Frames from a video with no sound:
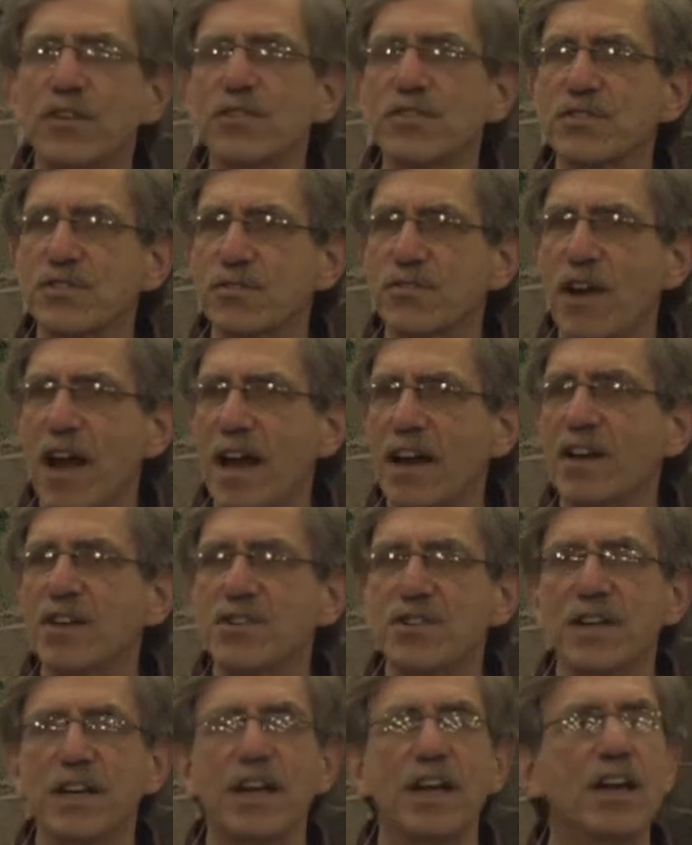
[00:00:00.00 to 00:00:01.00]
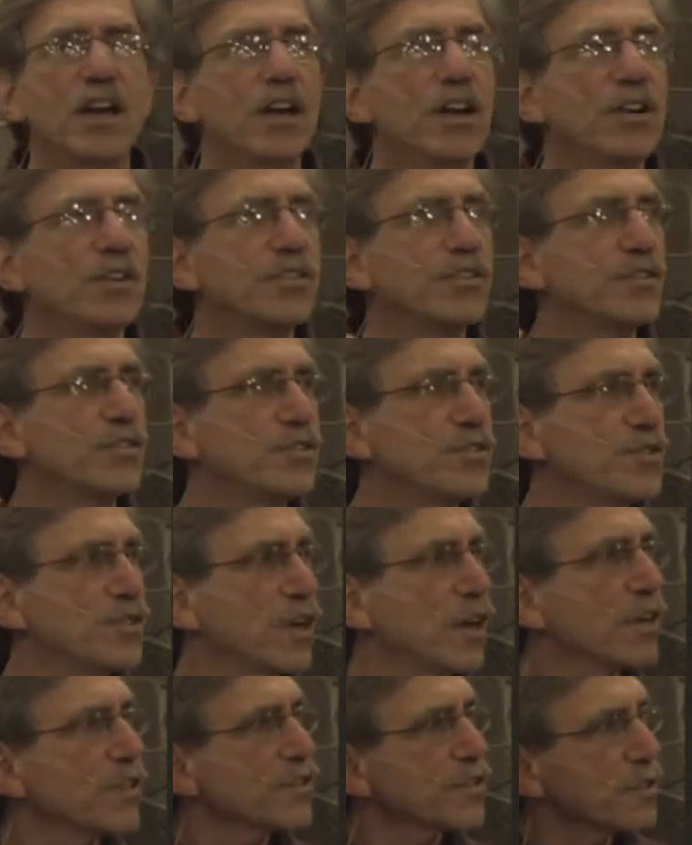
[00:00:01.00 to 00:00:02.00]
strategy, to
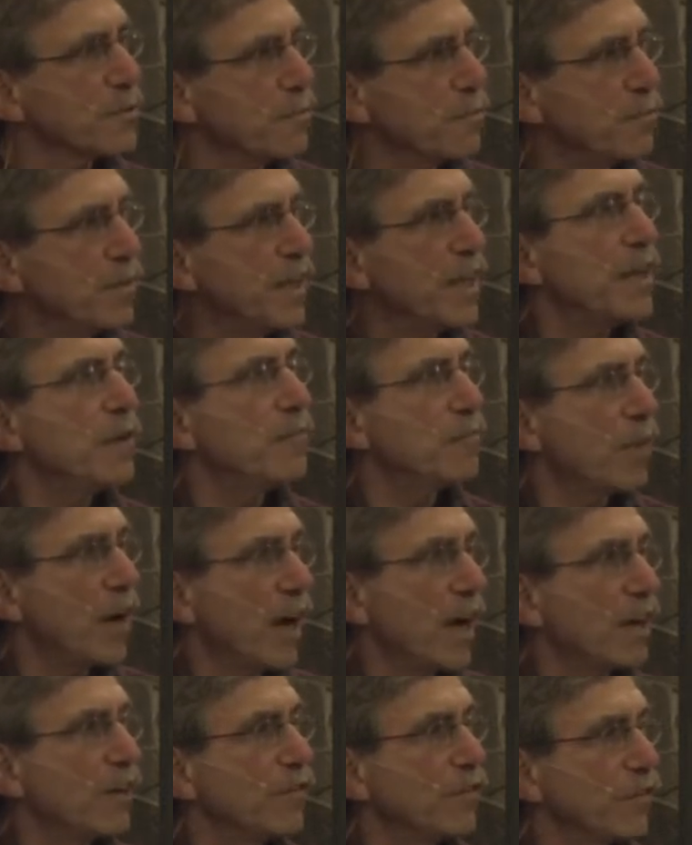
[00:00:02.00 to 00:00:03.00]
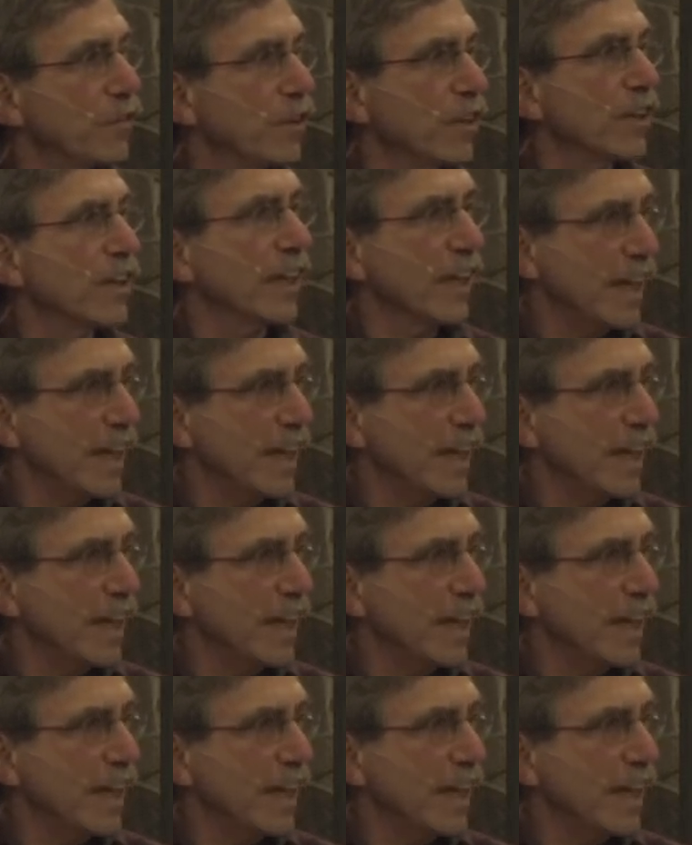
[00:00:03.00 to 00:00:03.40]
just be mindful